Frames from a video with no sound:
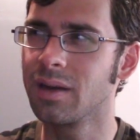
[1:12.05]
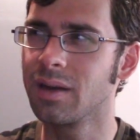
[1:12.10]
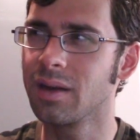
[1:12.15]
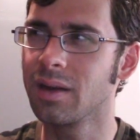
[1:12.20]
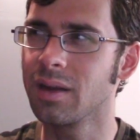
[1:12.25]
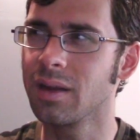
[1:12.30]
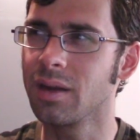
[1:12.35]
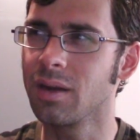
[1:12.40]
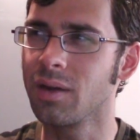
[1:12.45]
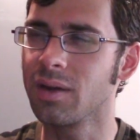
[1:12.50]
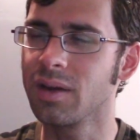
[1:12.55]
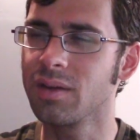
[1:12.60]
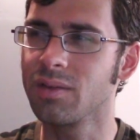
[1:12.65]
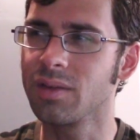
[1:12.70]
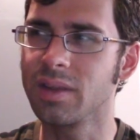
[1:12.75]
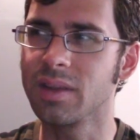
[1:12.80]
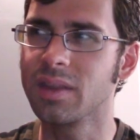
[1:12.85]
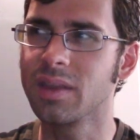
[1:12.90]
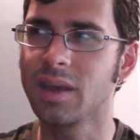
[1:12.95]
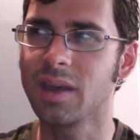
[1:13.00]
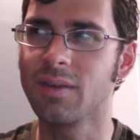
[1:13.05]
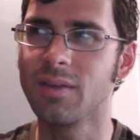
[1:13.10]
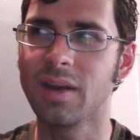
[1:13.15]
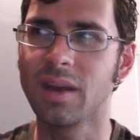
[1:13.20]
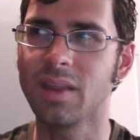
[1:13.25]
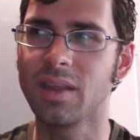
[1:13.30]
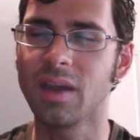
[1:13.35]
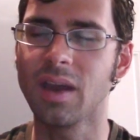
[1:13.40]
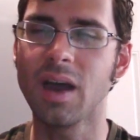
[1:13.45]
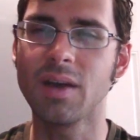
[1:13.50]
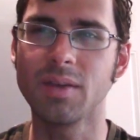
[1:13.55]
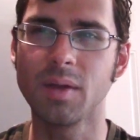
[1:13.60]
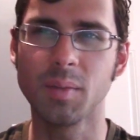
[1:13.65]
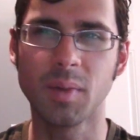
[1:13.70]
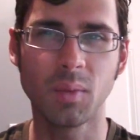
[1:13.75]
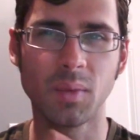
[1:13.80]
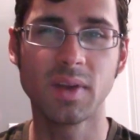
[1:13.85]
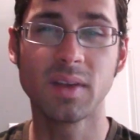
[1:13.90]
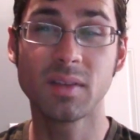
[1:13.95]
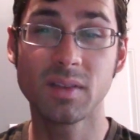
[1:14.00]
didn't really think of anything of it,
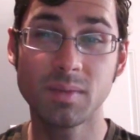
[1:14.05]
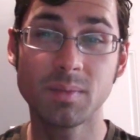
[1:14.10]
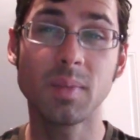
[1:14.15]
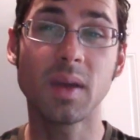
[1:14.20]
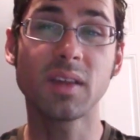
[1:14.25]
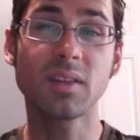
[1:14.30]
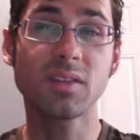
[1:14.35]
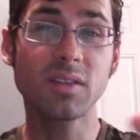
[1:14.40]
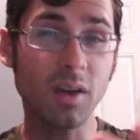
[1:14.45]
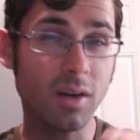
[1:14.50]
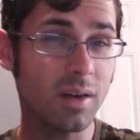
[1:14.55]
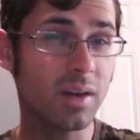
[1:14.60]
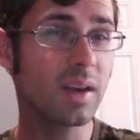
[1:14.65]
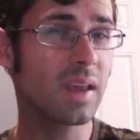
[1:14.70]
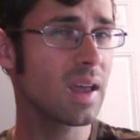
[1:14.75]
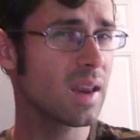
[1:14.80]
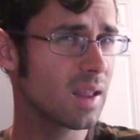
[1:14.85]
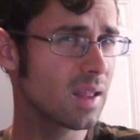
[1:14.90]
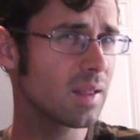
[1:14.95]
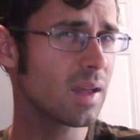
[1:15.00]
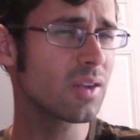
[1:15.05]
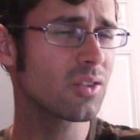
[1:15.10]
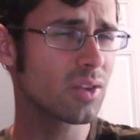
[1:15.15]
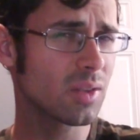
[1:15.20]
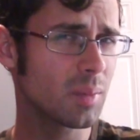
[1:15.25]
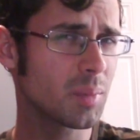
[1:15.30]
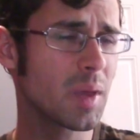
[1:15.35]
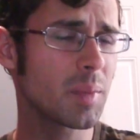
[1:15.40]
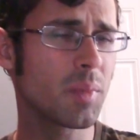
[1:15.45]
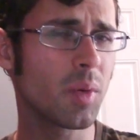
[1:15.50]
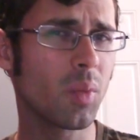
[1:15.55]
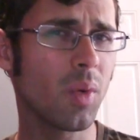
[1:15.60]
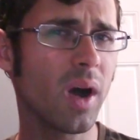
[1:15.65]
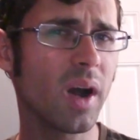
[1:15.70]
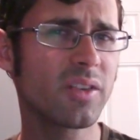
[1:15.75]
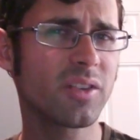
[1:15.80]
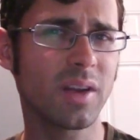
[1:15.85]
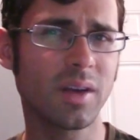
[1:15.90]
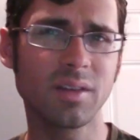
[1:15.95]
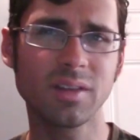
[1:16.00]
but when I started getting actually people
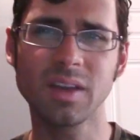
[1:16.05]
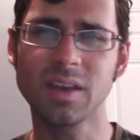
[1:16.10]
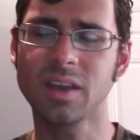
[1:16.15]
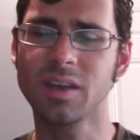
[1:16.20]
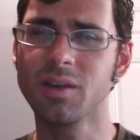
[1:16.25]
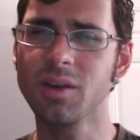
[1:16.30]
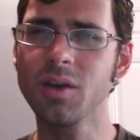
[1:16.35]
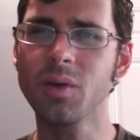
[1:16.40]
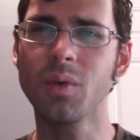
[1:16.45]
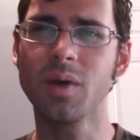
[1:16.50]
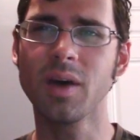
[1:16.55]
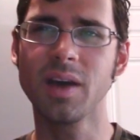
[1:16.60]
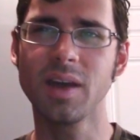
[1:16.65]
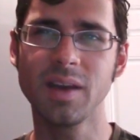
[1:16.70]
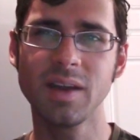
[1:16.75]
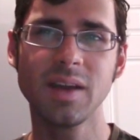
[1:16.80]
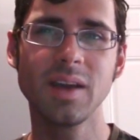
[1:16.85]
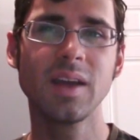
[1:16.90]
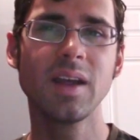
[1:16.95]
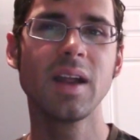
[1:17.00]
watching, I was like, you know what?